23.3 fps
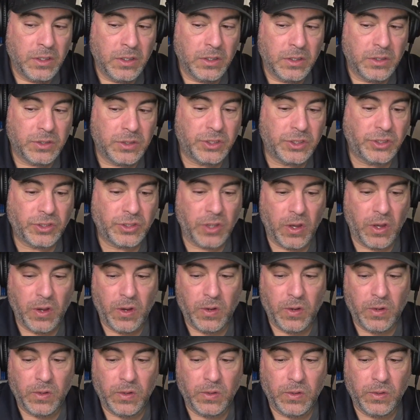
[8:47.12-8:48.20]

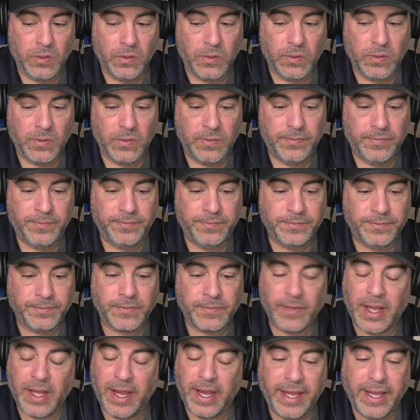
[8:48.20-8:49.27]
So
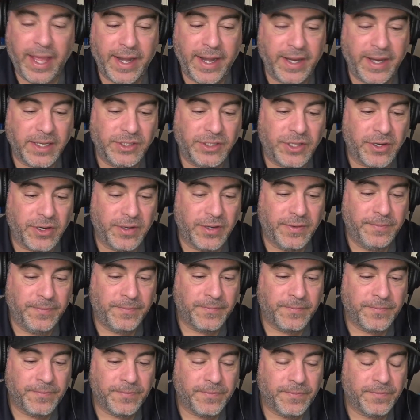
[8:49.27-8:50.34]
I get injured,
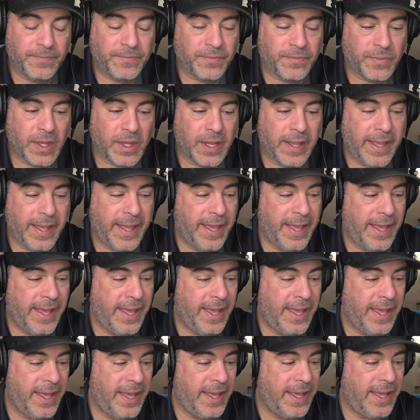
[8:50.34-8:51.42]

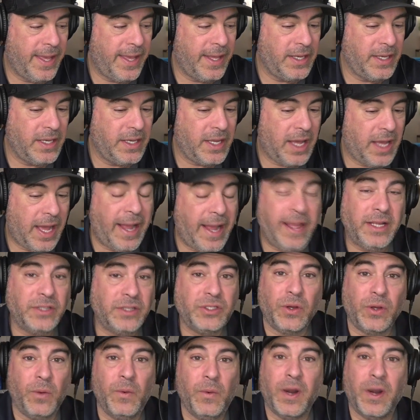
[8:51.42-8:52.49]
and
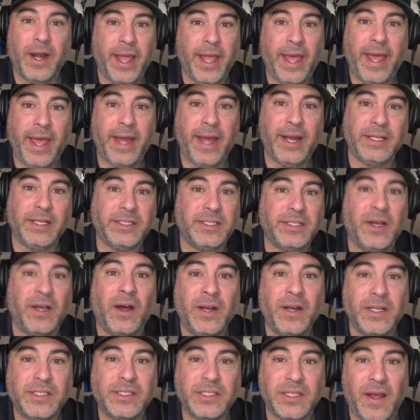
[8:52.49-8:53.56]
don't worry, I had a
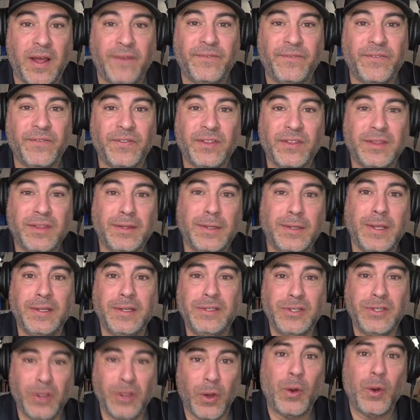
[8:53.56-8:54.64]
ton of stuff to
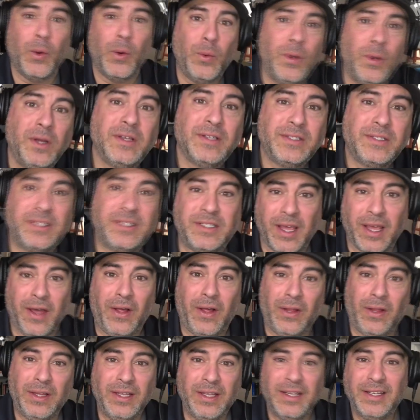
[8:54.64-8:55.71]
do
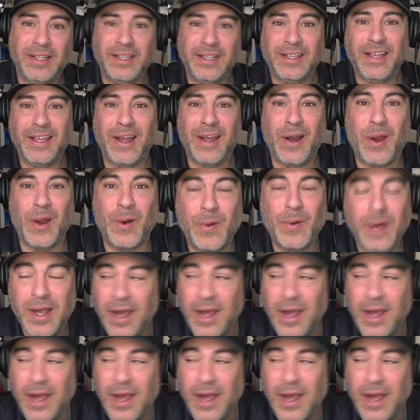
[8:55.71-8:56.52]
still, it